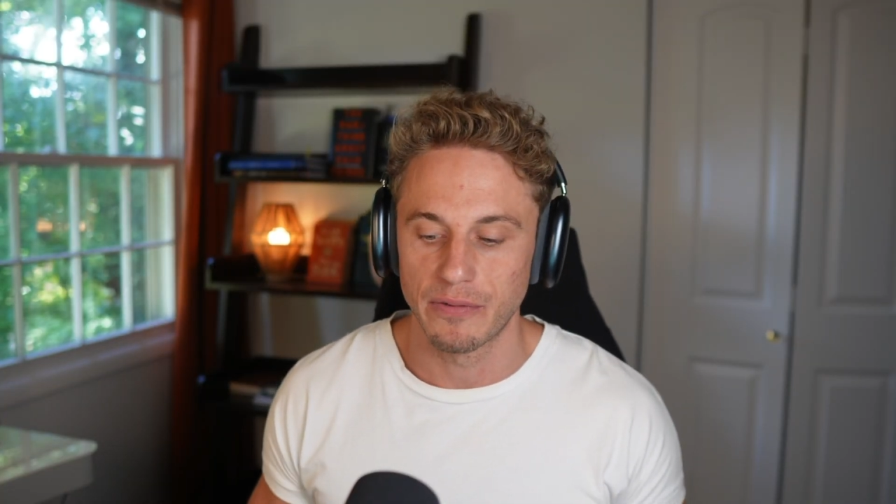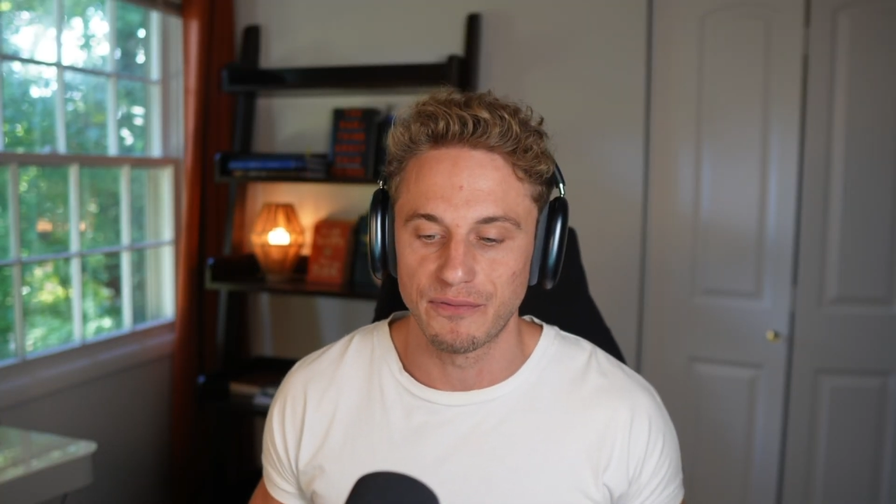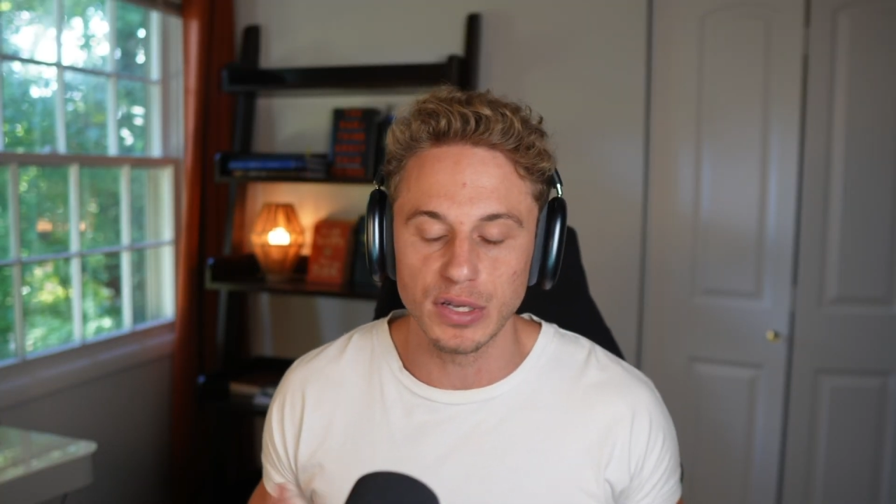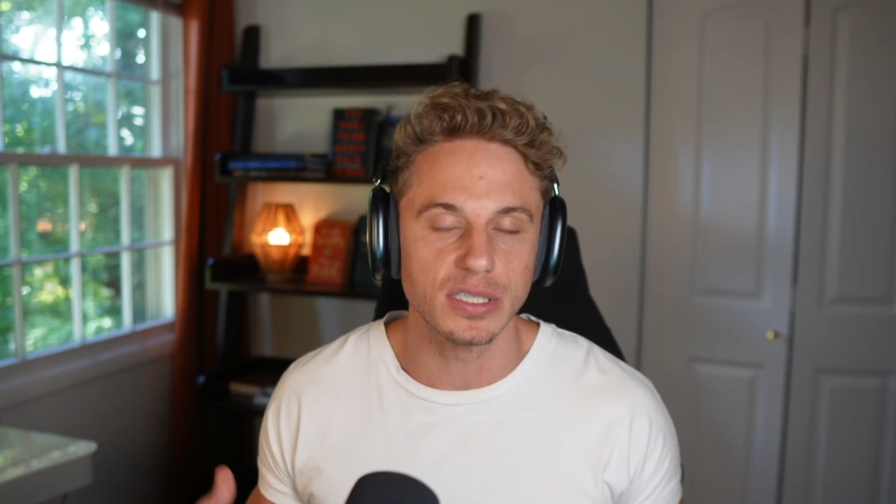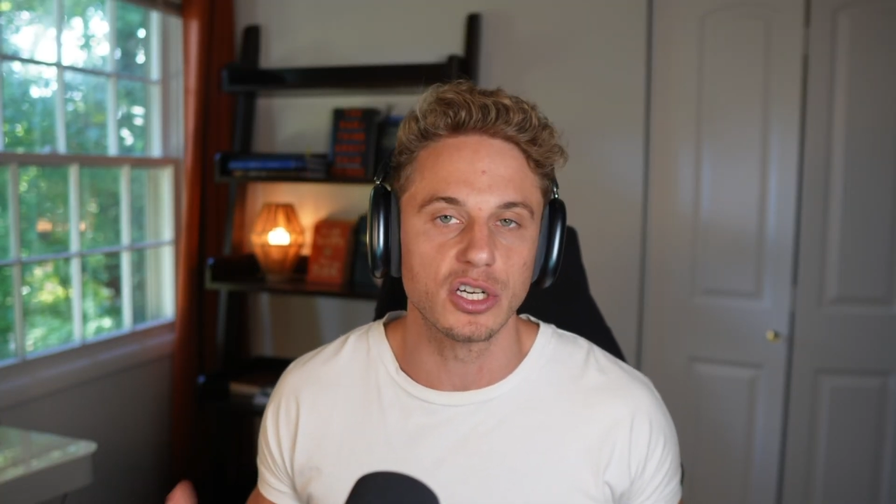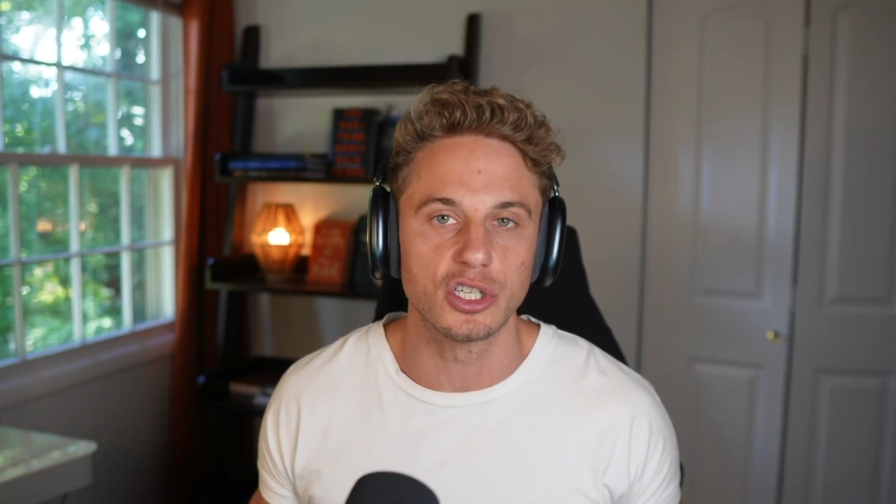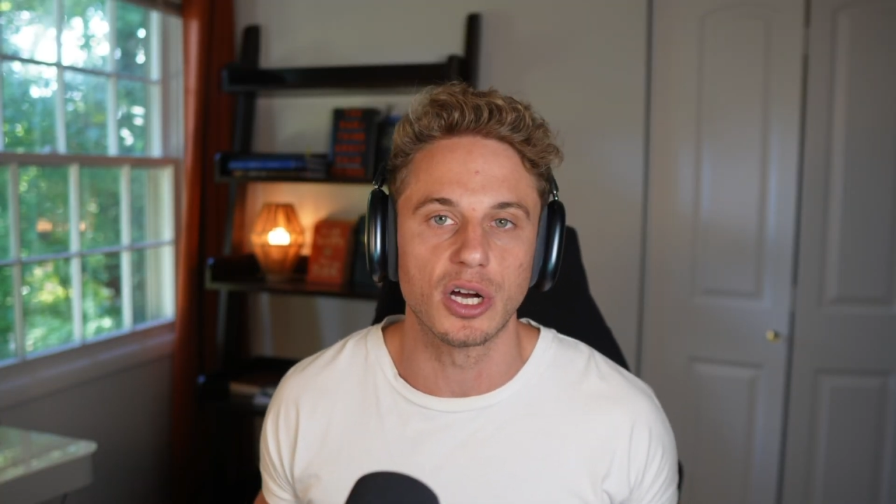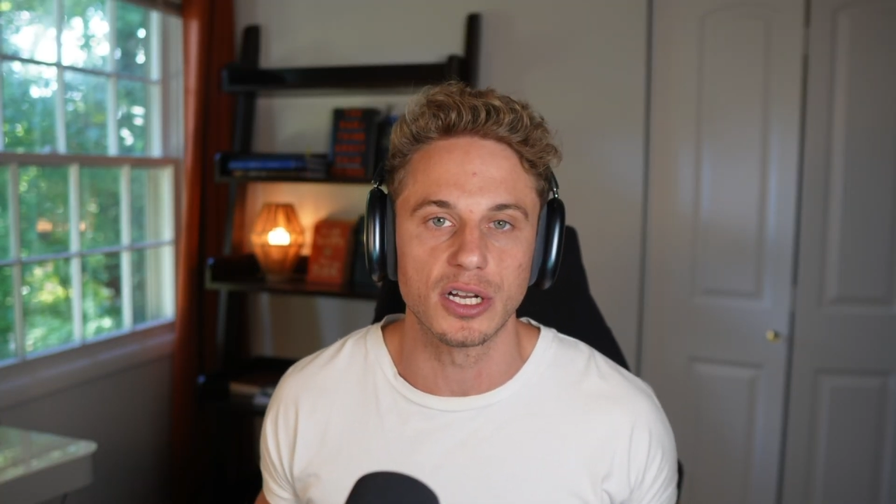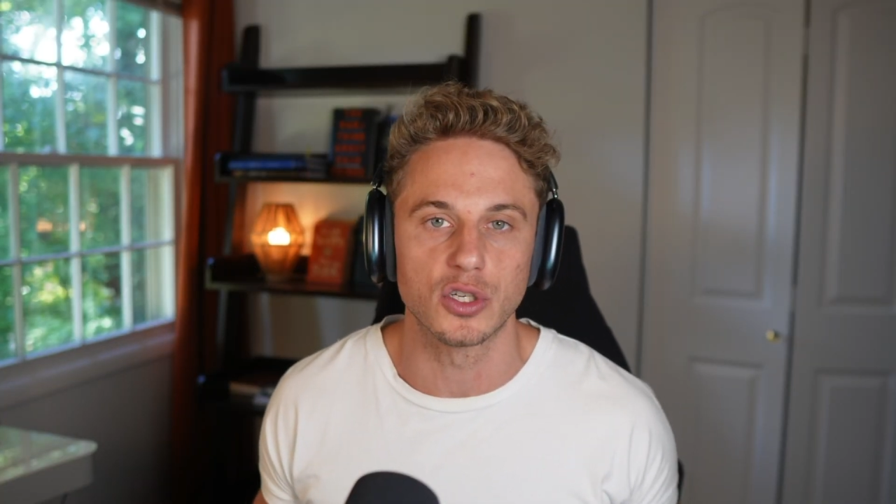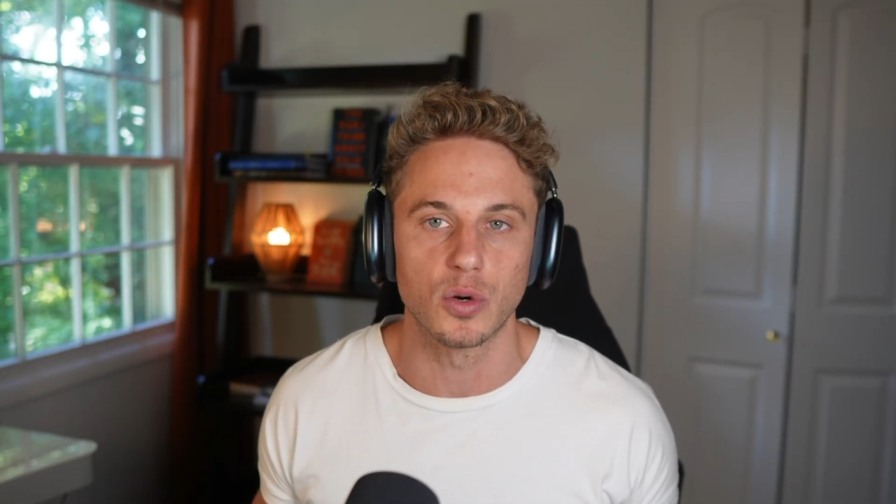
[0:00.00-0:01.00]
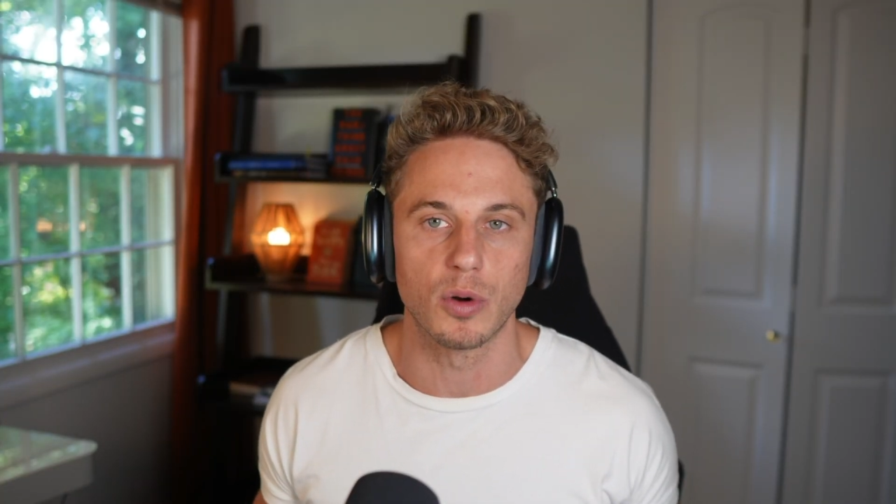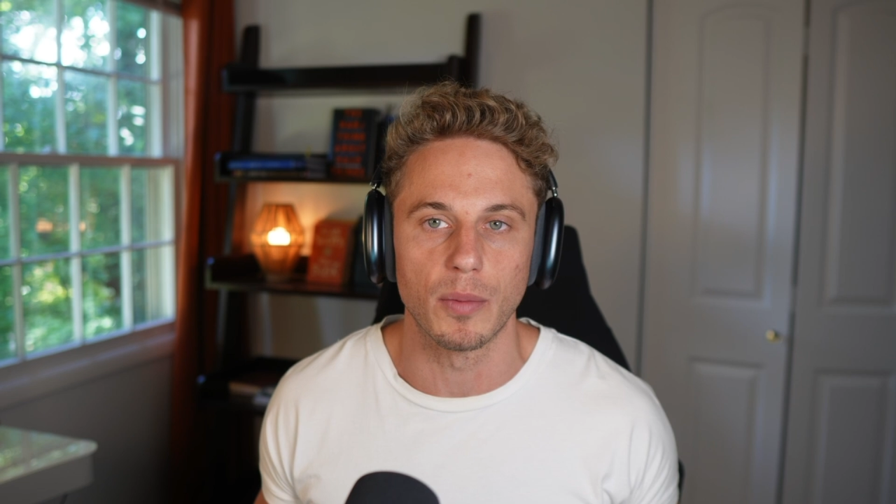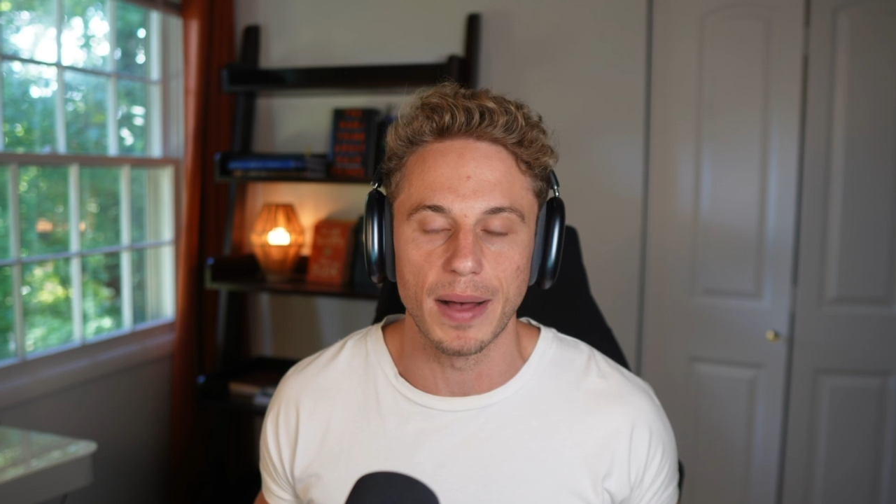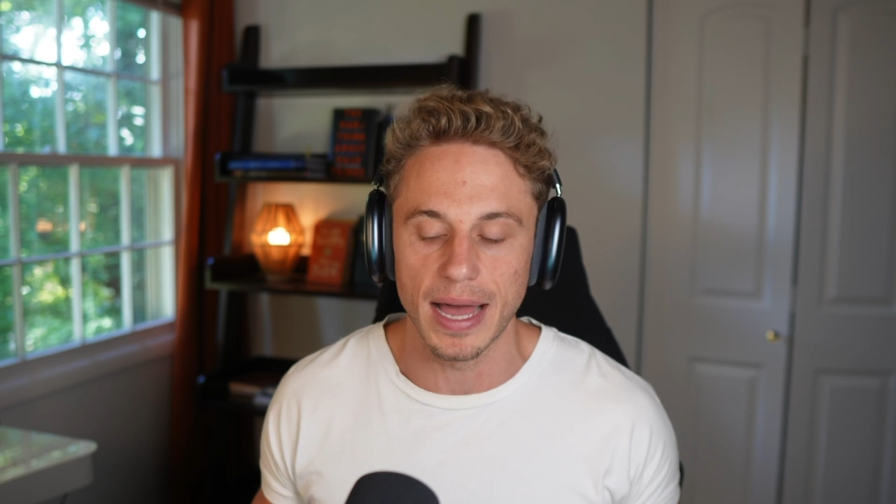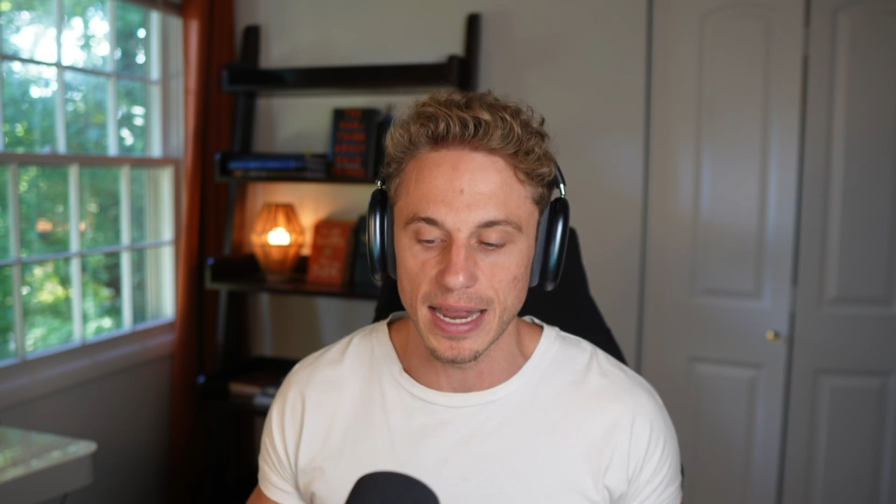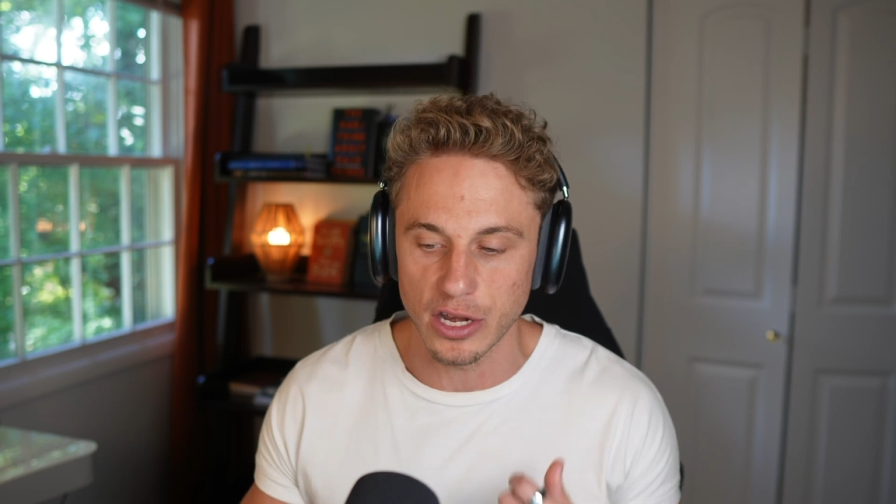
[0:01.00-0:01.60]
feels like you're talking to a robot